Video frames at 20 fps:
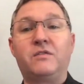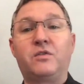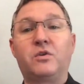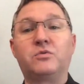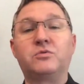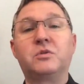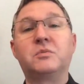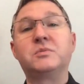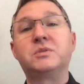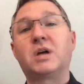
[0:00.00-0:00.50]
for
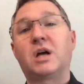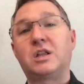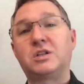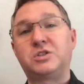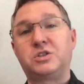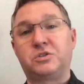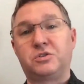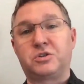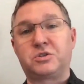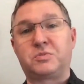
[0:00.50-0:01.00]

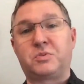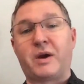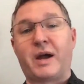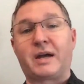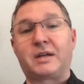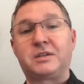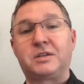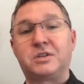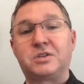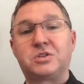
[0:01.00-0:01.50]
Rheumatology Nurse
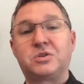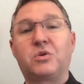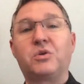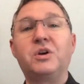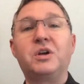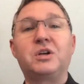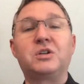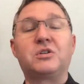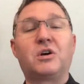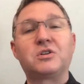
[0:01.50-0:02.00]
Practice, or
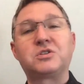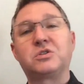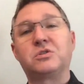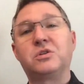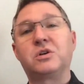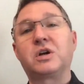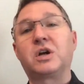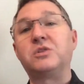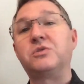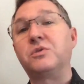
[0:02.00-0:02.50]
you can also
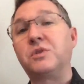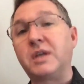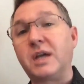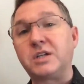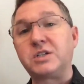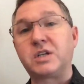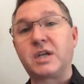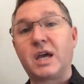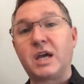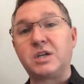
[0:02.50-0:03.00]
look under the
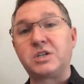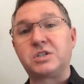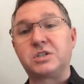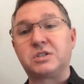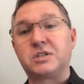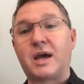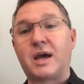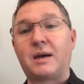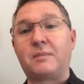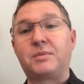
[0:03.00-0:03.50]
education
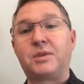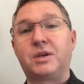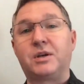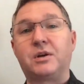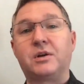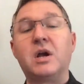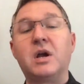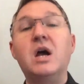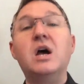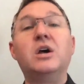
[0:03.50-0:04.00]
tab
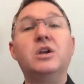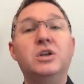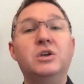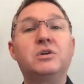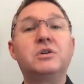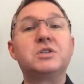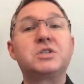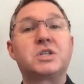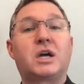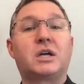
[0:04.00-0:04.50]
there. You
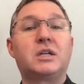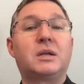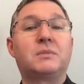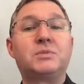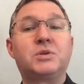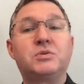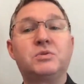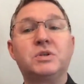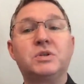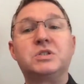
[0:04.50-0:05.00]
can sign up
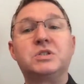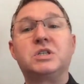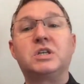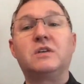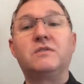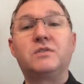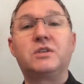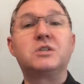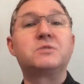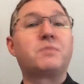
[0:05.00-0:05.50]
to
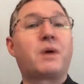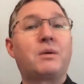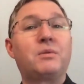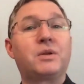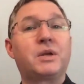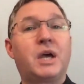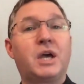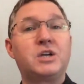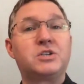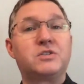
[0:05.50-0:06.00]
receive this
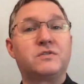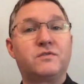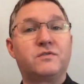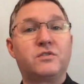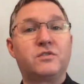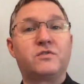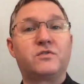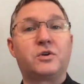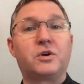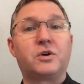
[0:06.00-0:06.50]
publication
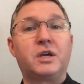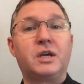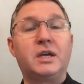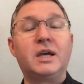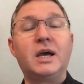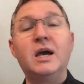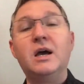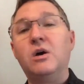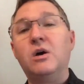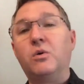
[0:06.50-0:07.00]
for free.
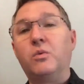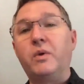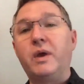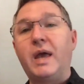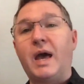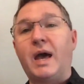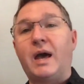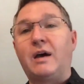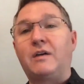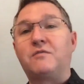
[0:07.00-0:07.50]
We
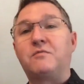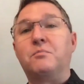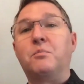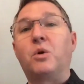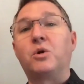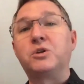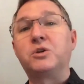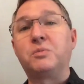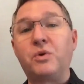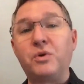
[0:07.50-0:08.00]
have
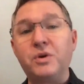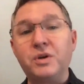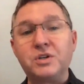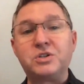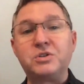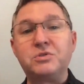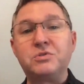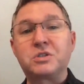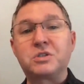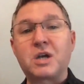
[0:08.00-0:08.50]
multiple
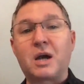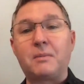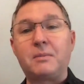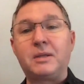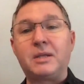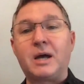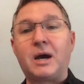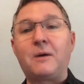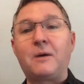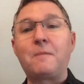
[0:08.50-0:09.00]
issues
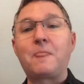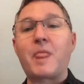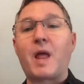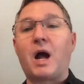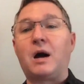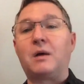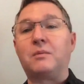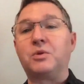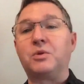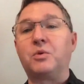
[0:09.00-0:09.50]
coming out.
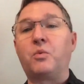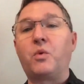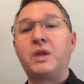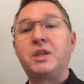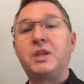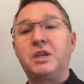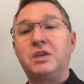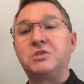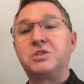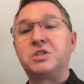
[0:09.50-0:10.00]
The one
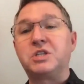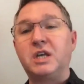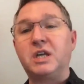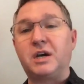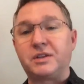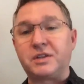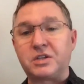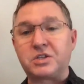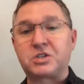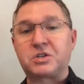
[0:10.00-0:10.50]
that you see
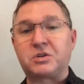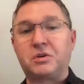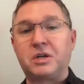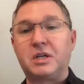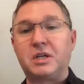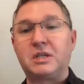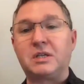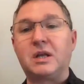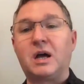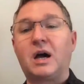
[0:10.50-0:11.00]
on the
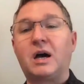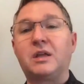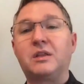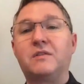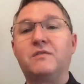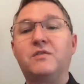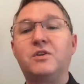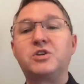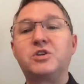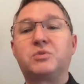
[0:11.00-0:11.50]
screen, the
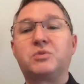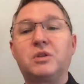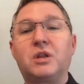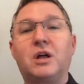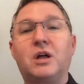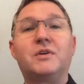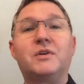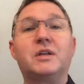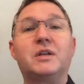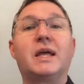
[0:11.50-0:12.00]
visual
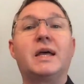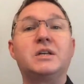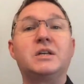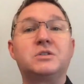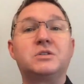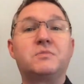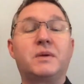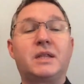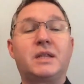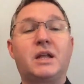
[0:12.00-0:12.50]
of it,
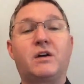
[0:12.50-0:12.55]
has been